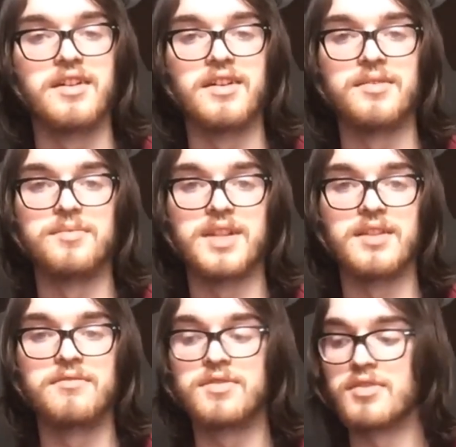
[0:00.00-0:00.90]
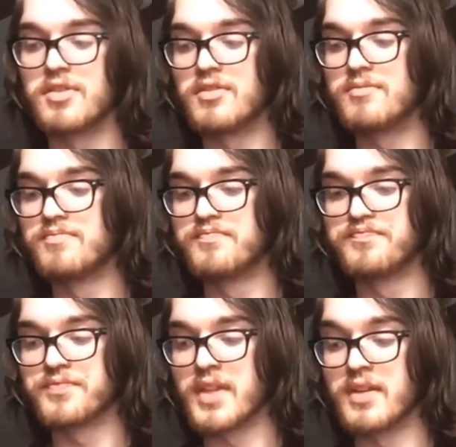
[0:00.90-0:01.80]
I love you all,
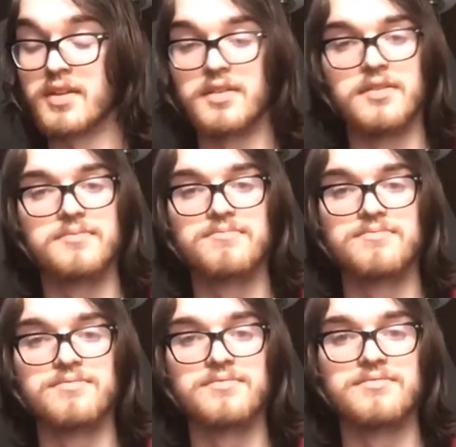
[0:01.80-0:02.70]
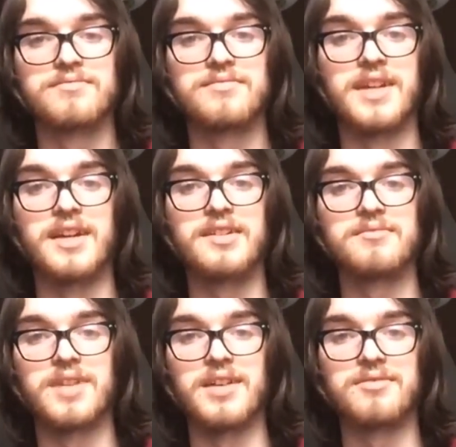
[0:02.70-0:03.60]
and
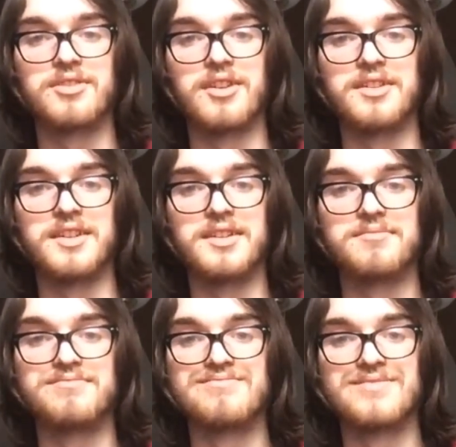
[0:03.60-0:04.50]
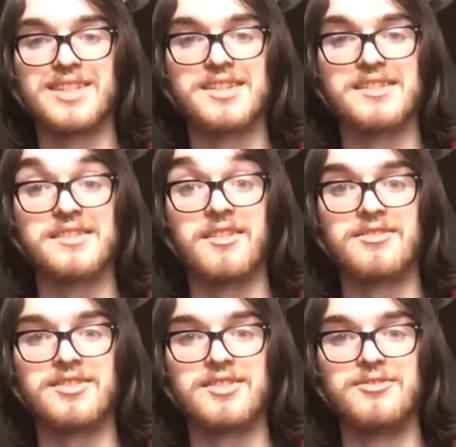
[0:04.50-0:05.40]
hey, have a great day. This is
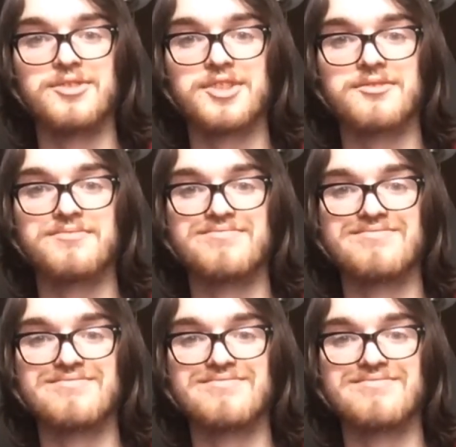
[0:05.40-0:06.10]
All an Illusion.